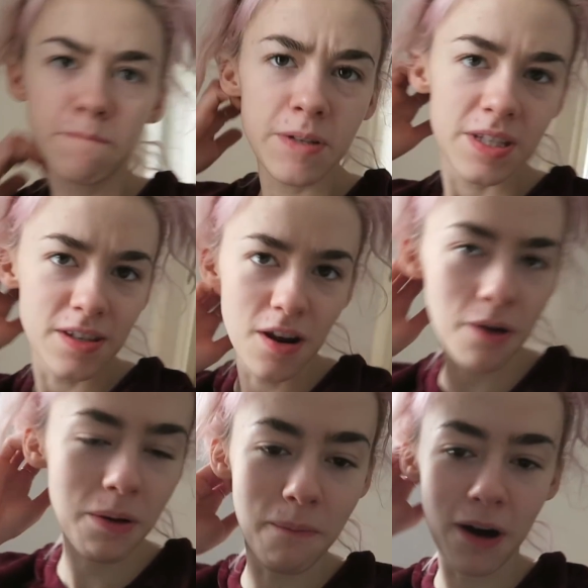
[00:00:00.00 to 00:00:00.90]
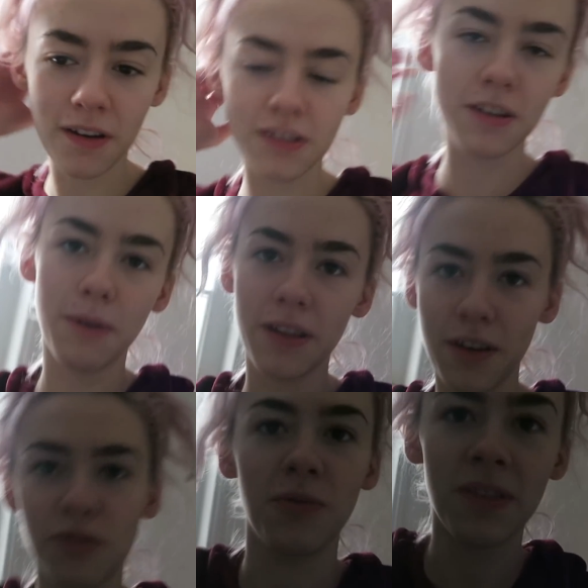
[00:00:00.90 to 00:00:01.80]
But snow in March, am I the
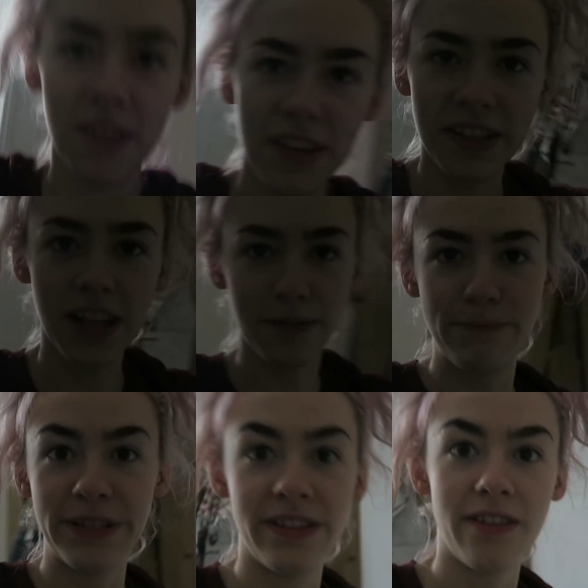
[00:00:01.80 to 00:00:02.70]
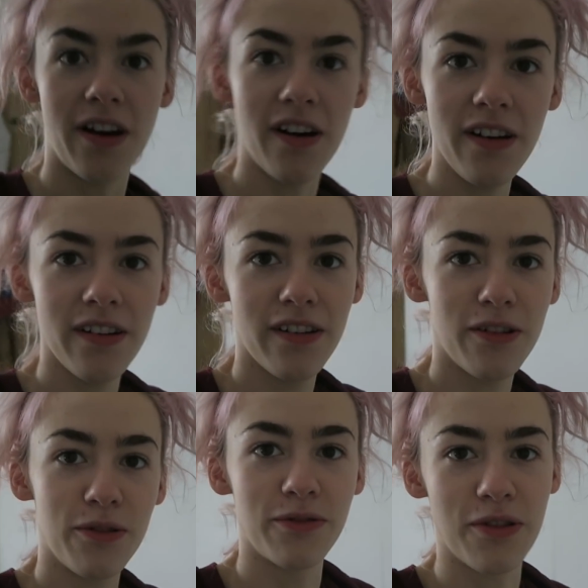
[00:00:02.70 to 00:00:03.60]
only one that thinks that's bizarre?
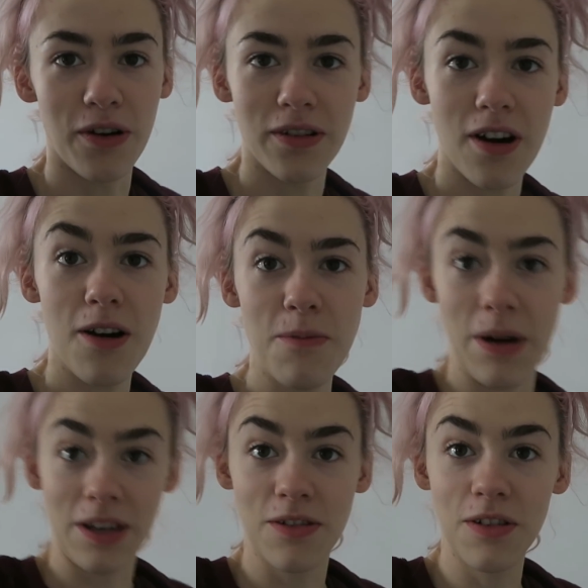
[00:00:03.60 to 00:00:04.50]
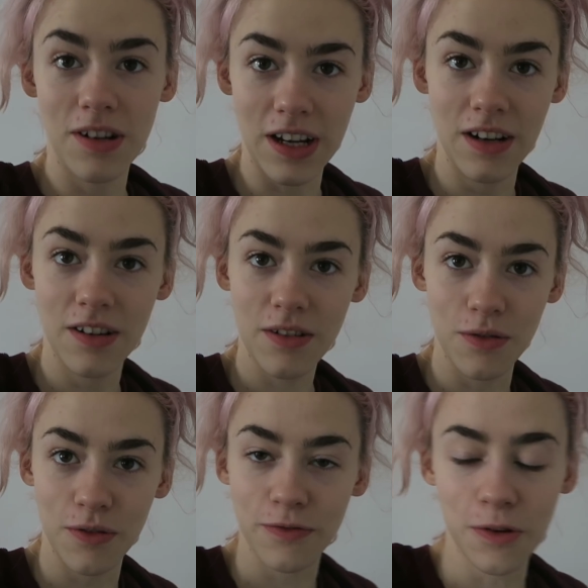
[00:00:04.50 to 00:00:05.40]
or not. Oh my god, I look
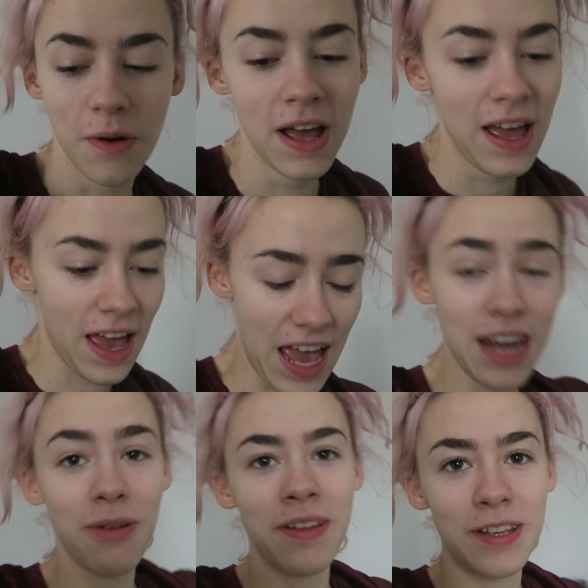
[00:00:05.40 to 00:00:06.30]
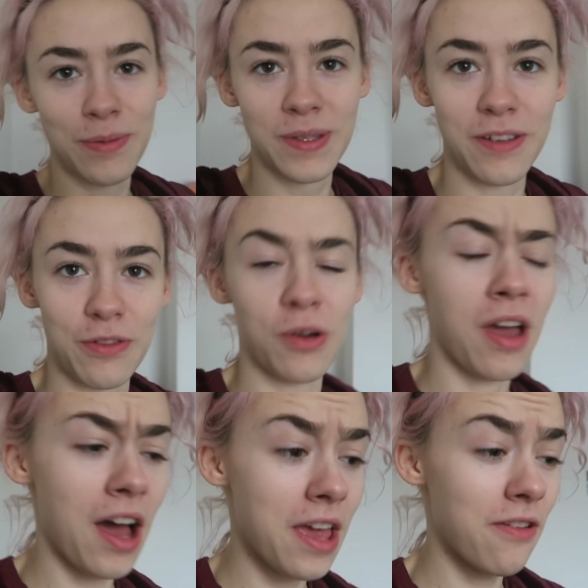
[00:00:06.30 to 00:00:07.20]
awful. Anyway, this was the vlog.
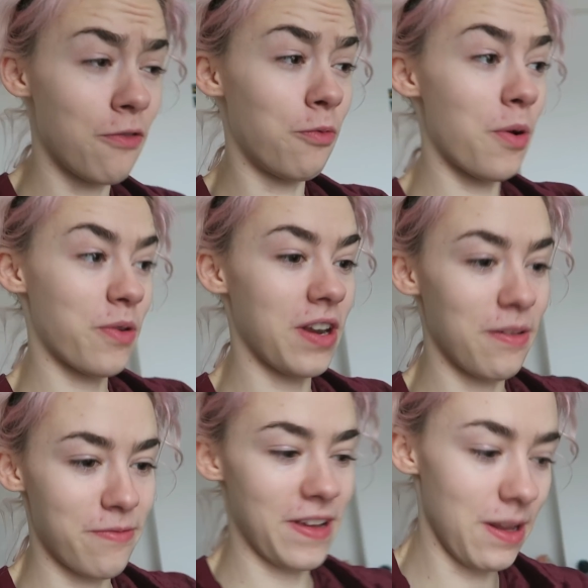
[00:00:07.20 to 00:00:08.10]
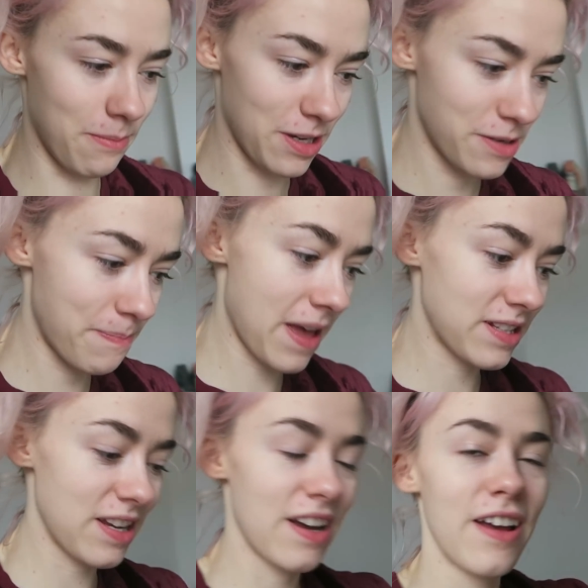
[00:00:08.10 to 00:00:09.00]
I have woken up feeling much
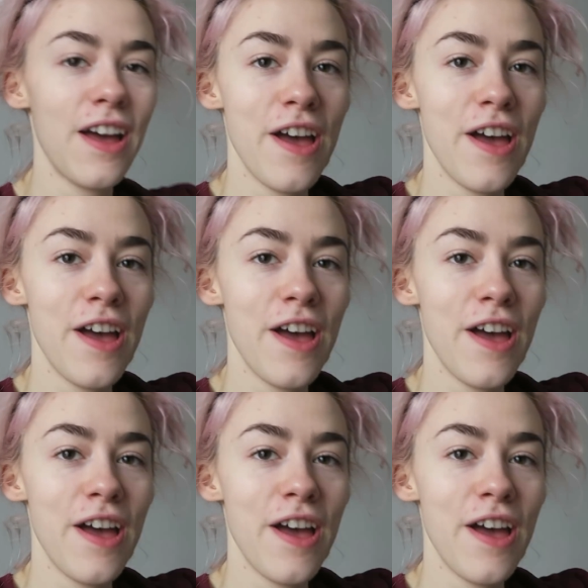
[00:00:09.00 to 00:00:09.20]
better.